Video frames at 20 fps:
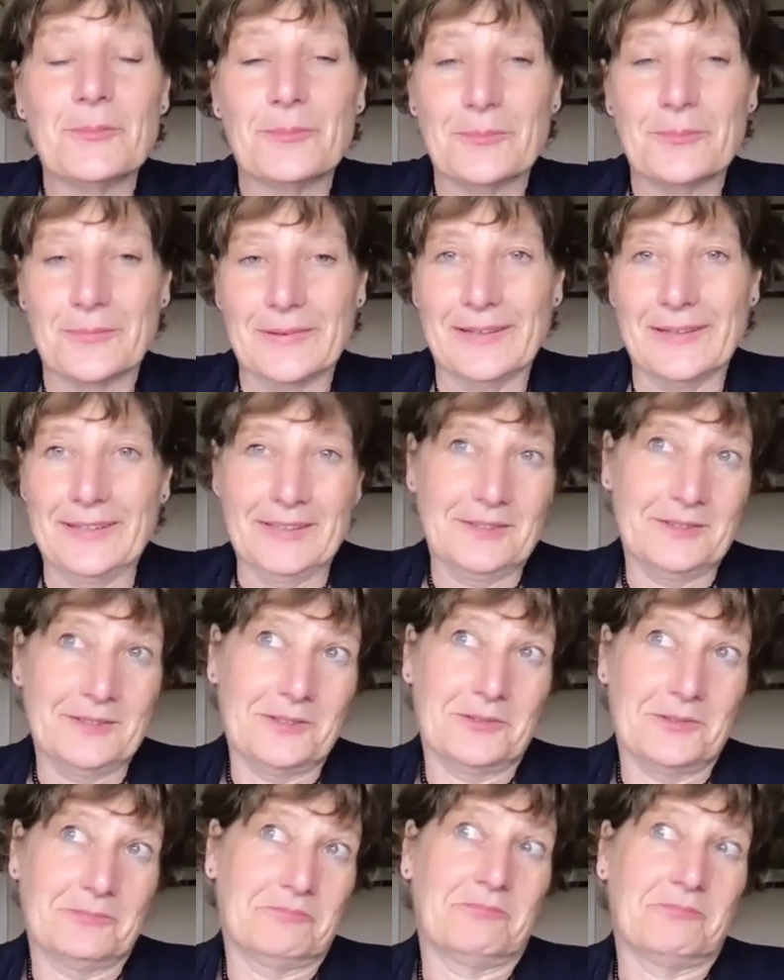and
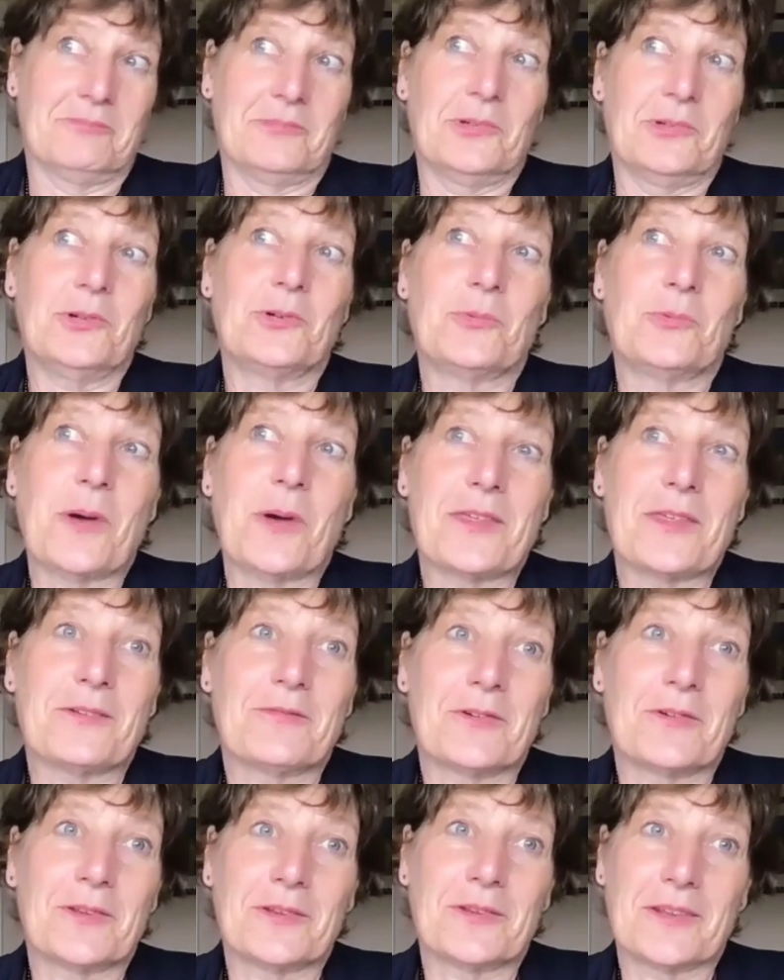good weather
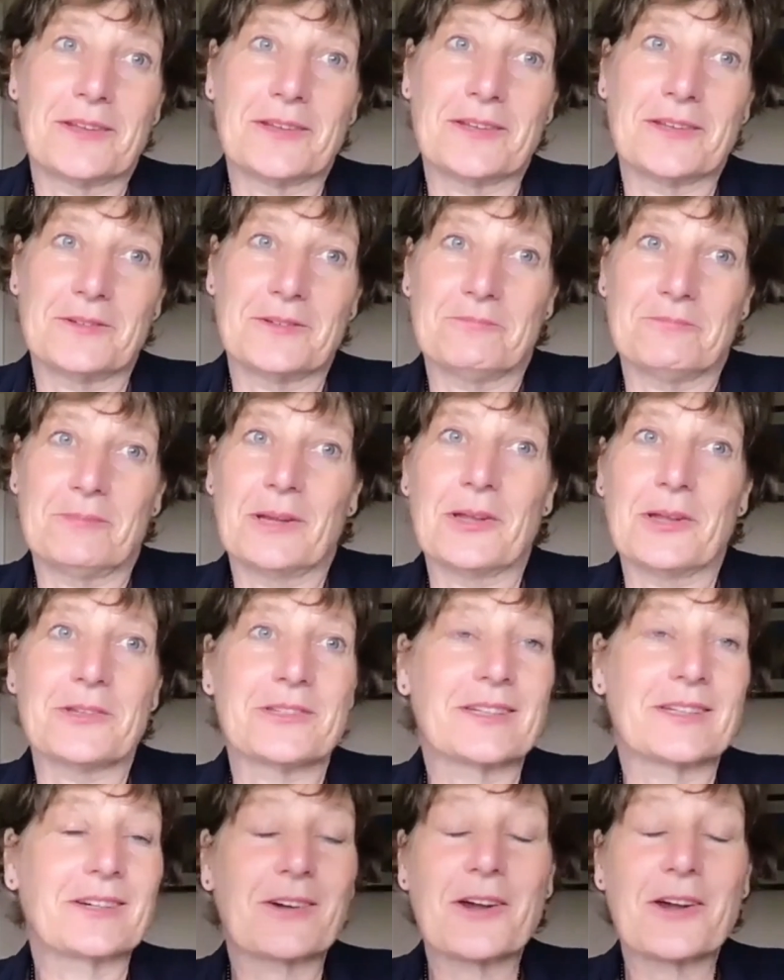for the plants to
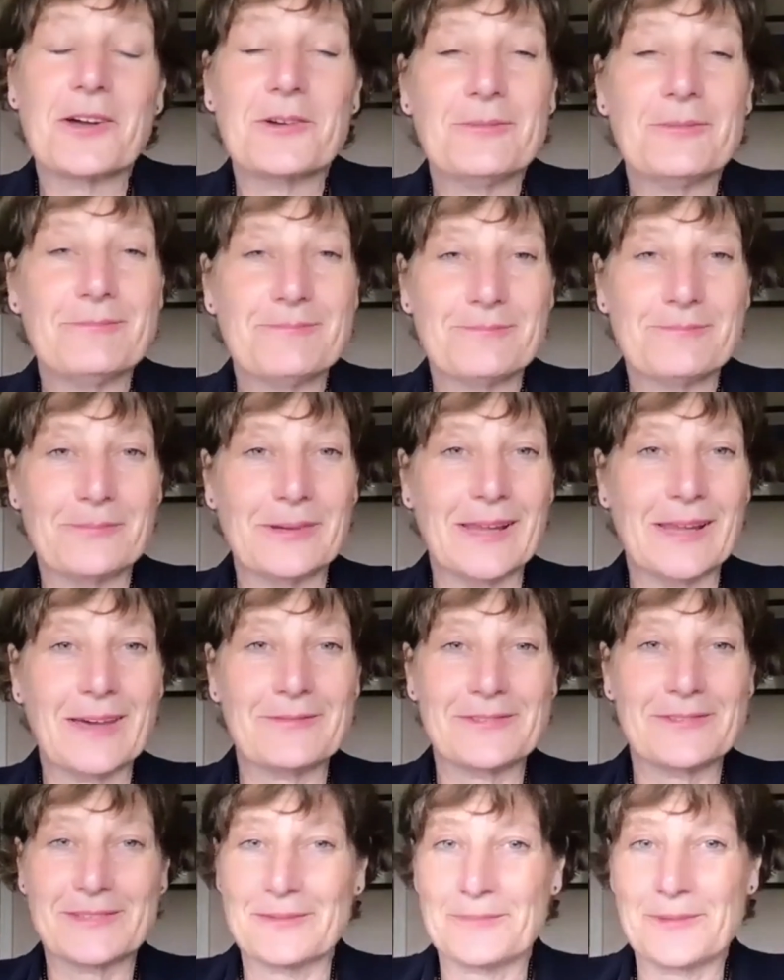grow, we'll have
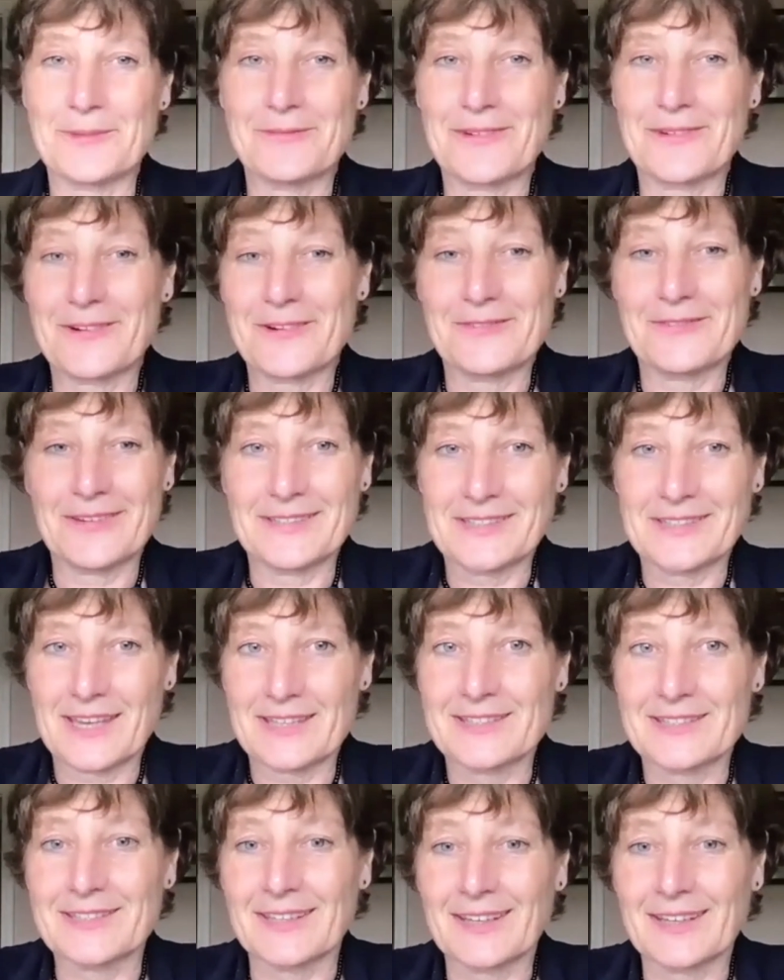something very
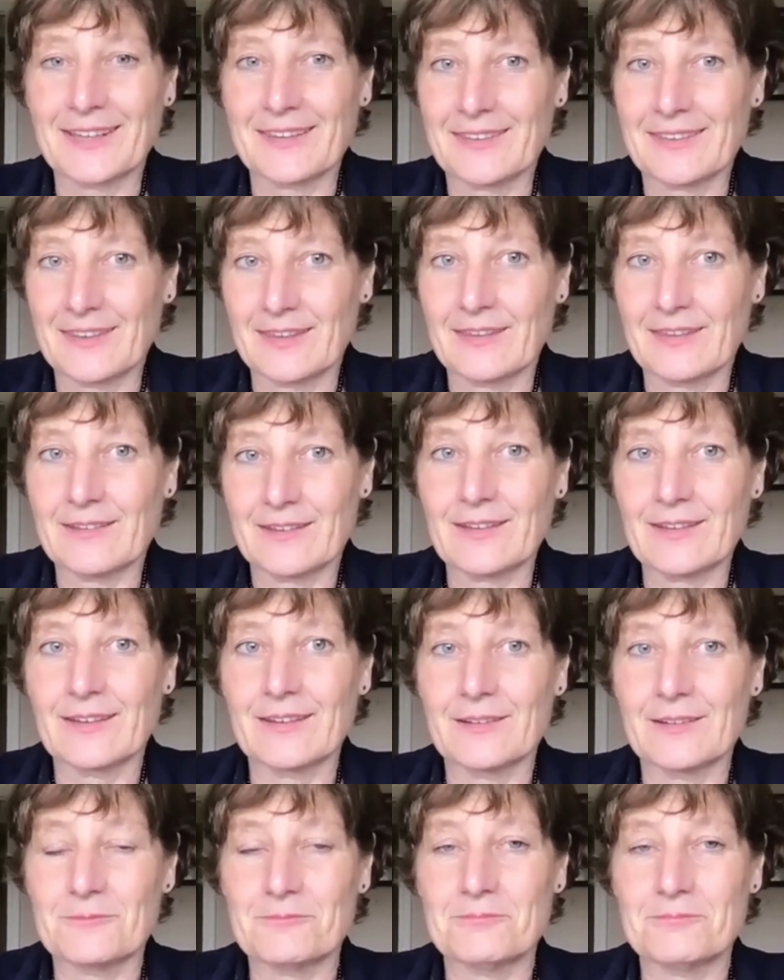fantastic, I think,
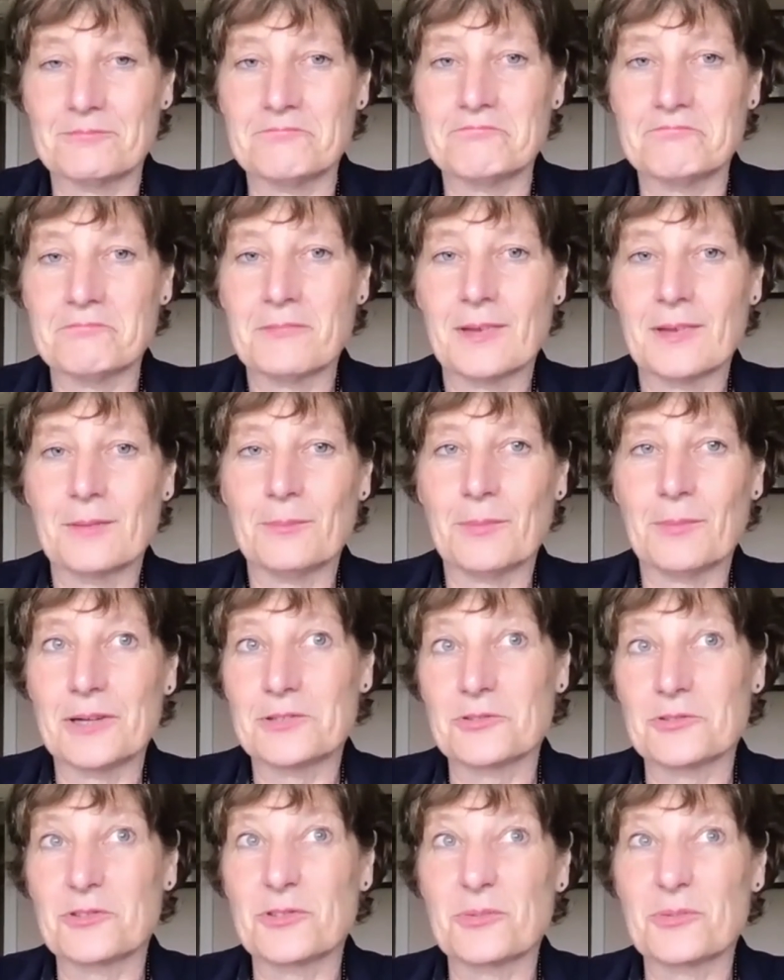by sort
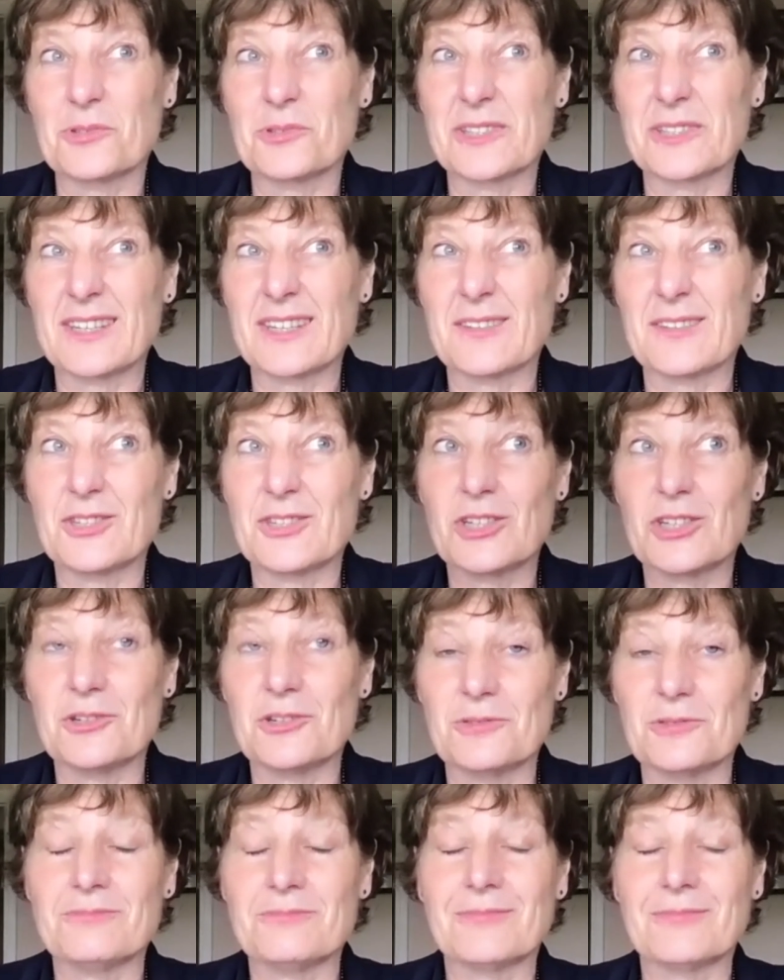of towards the end of
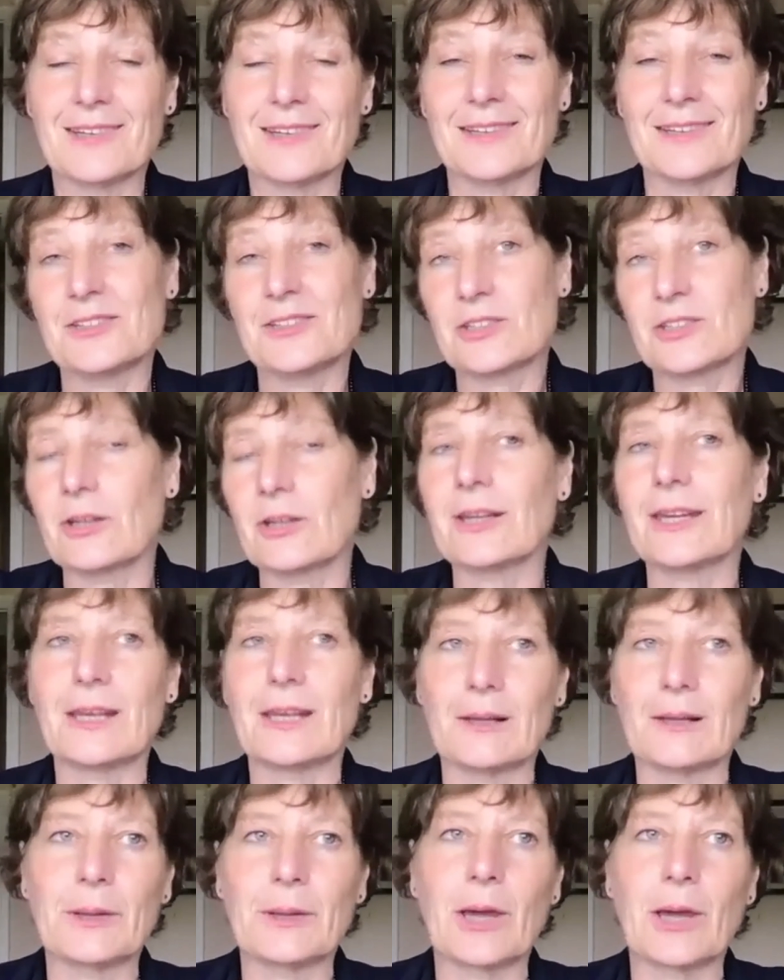June, and certainly it'll
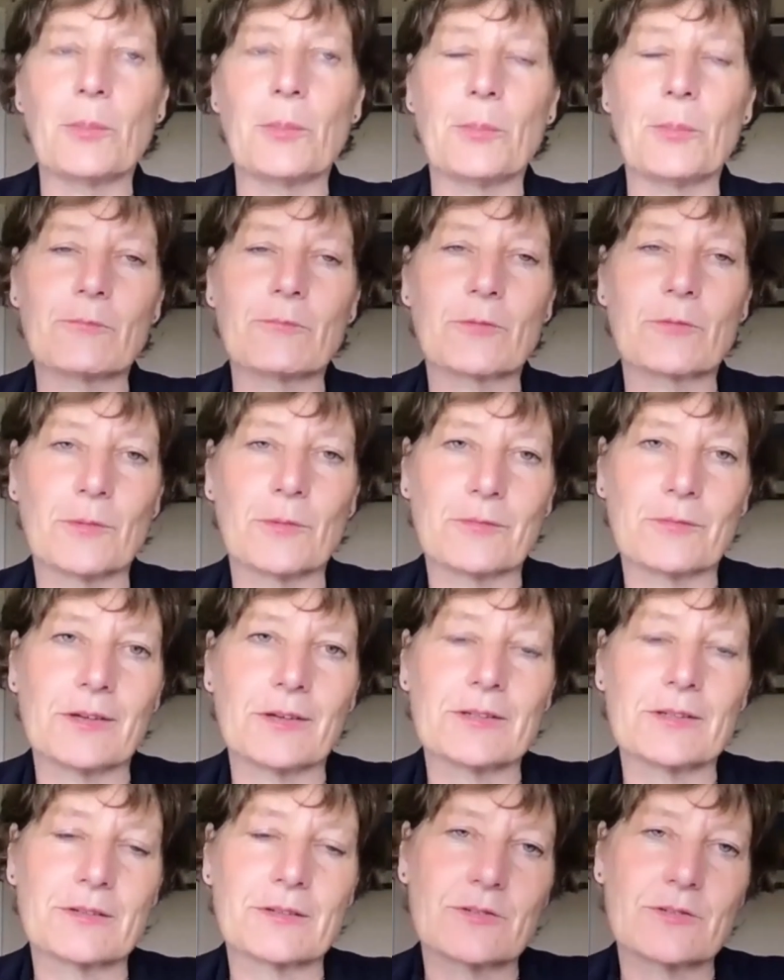be open from the
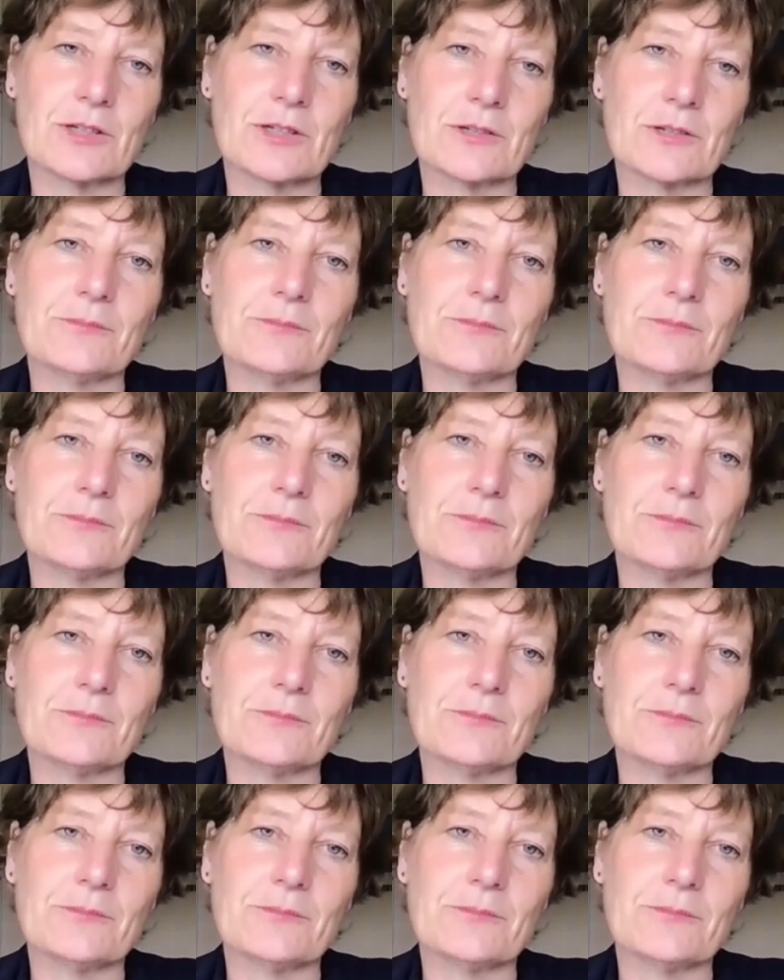1st of June.